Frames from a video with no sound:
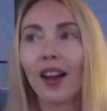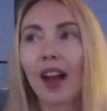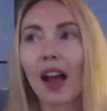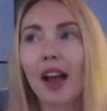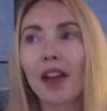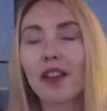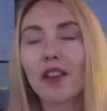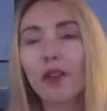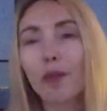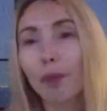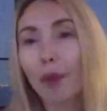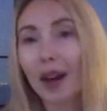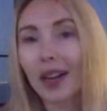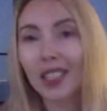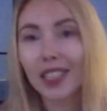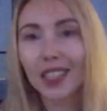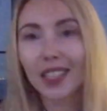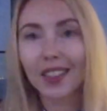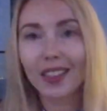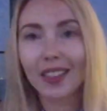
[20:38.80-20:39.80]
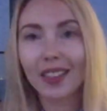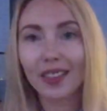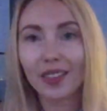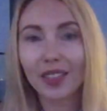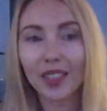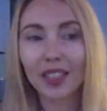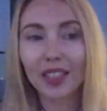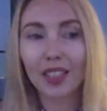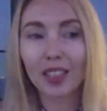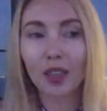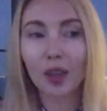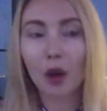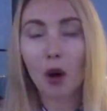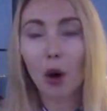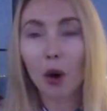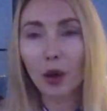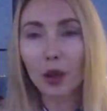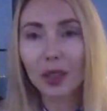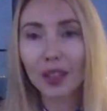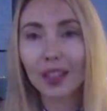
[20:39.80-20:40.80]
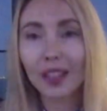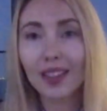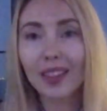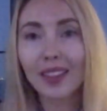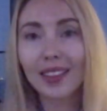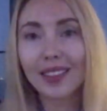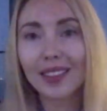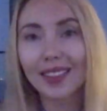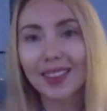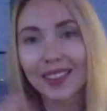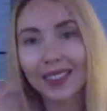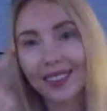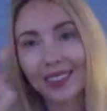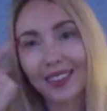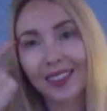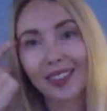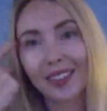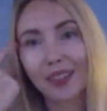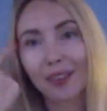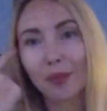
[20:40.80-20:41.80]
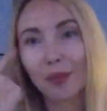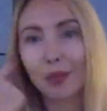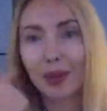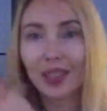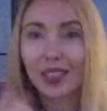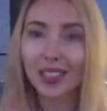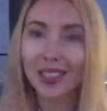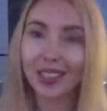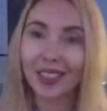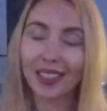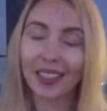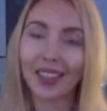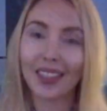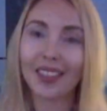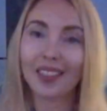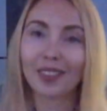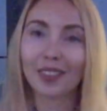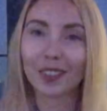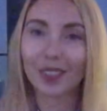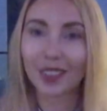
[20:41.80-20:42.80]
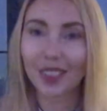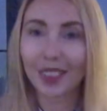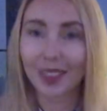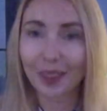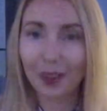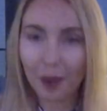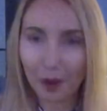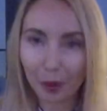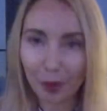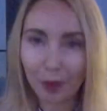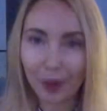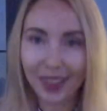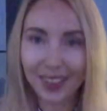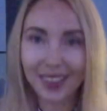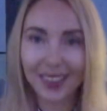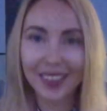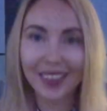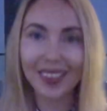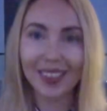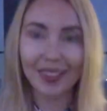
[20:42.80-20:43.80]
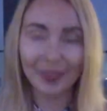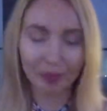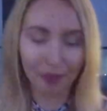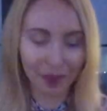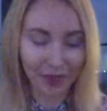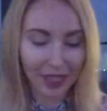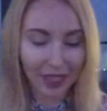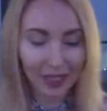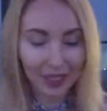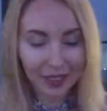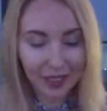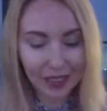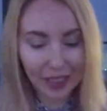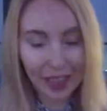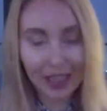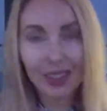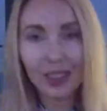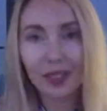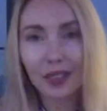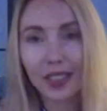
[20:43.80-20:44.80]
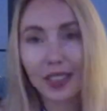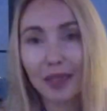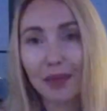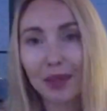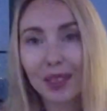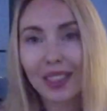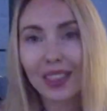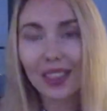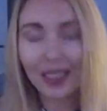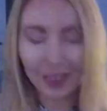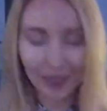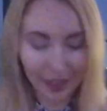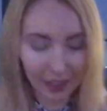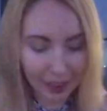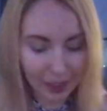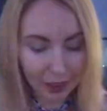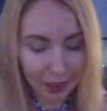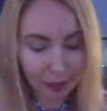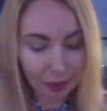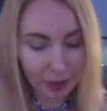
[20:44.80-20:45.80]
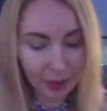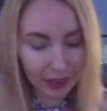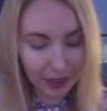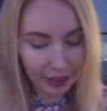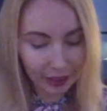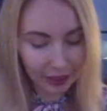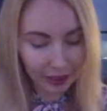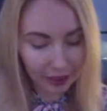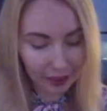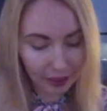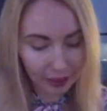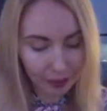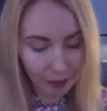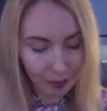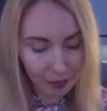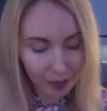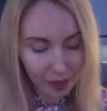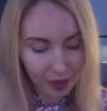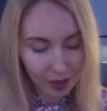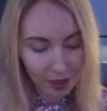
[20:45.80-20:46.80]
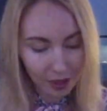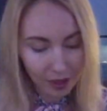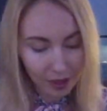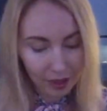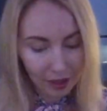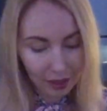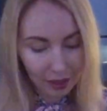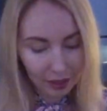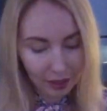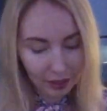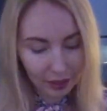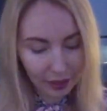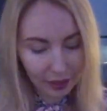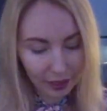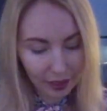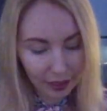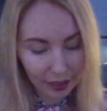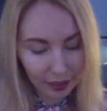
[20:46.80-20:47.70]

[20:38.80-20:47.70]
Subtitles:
kind of partially living in a hotel, and partially of course not, but yeah, it's kind of similar experience. And